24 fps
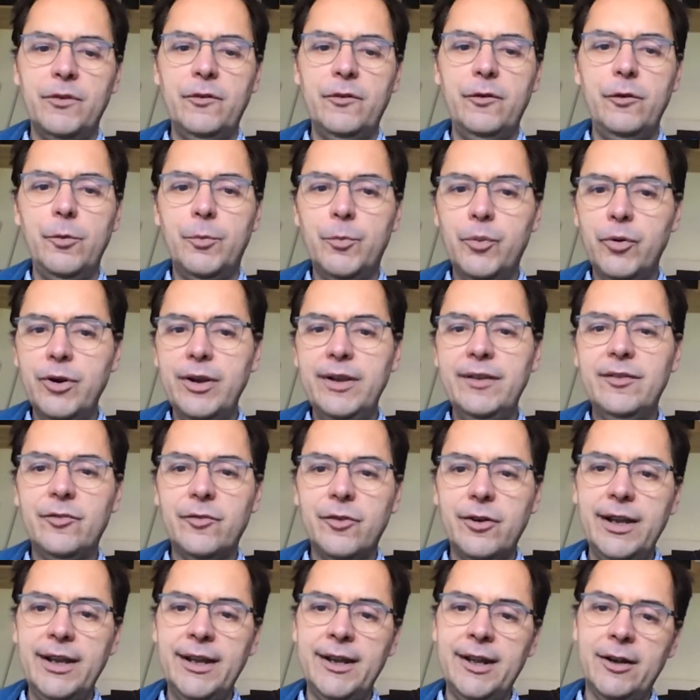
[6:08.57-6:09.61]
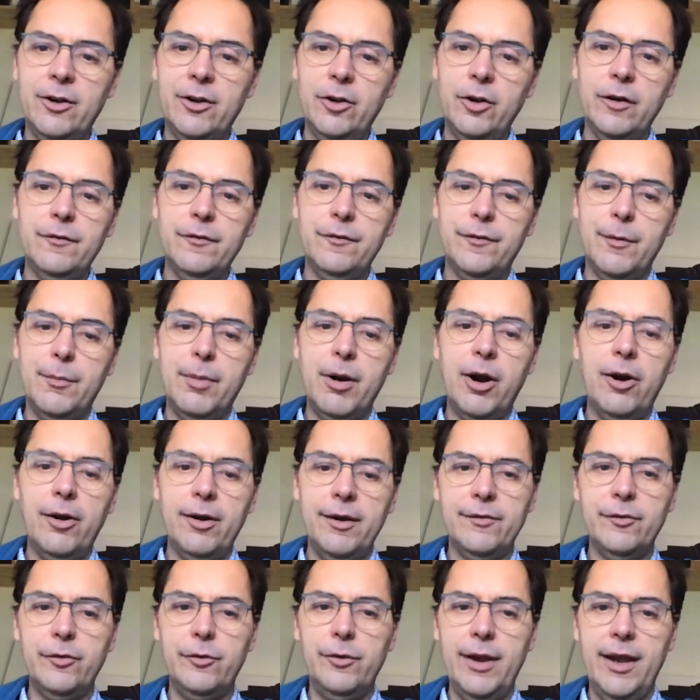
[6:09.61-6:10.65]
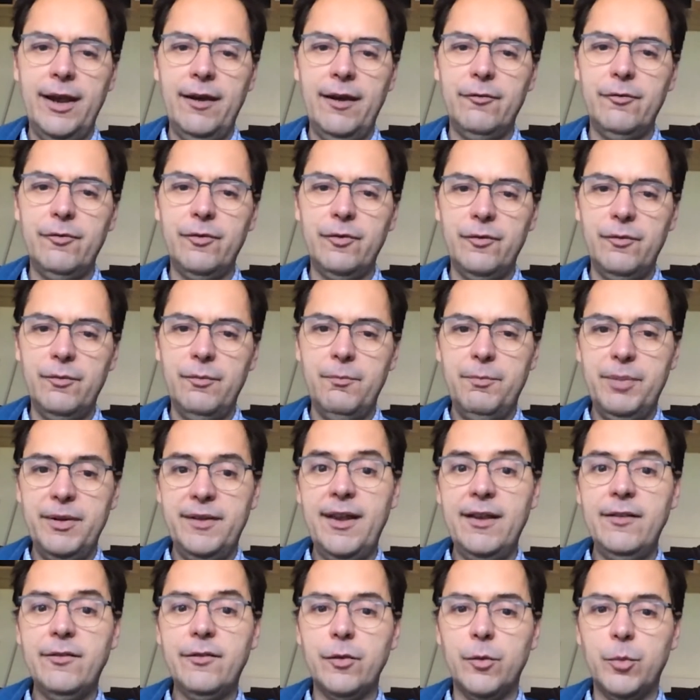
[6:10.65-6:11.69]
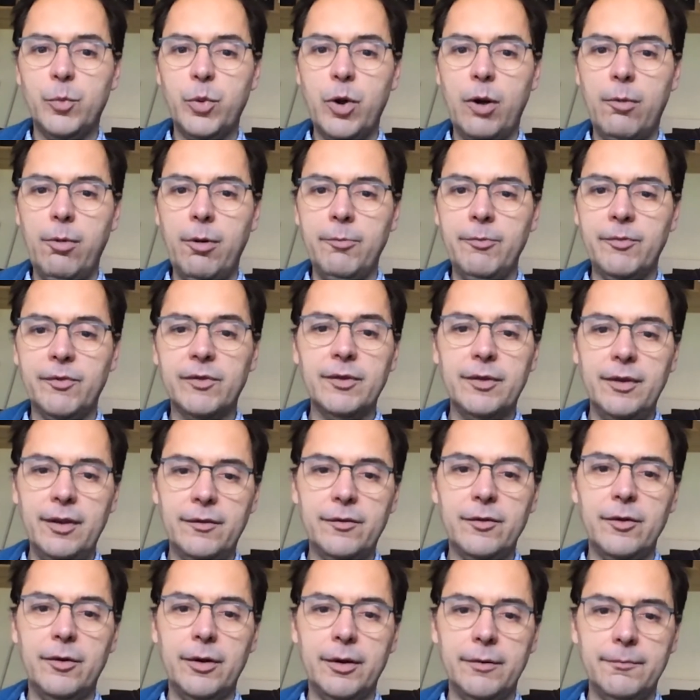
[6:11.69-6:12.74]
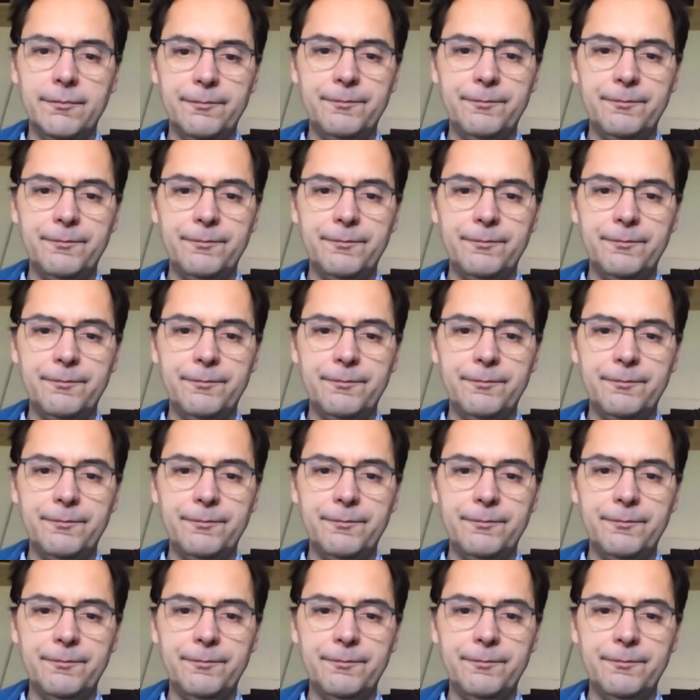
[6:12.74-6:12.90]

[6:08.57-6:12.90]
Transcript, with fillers: to pre-screen and look for borrowers who have potential problems and so on.